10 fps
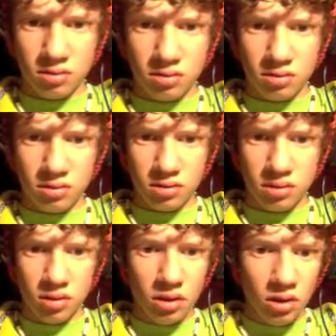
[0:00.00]
They tell you
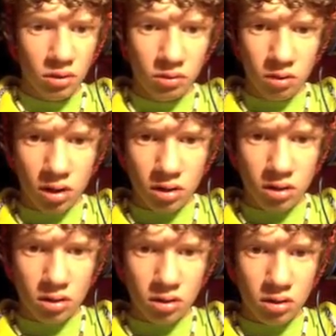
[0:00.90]
not to go on it.
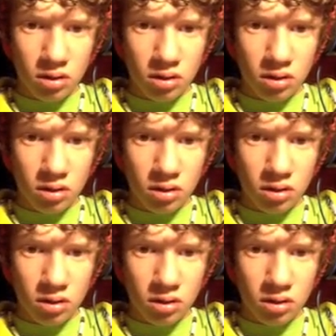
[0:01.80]
What?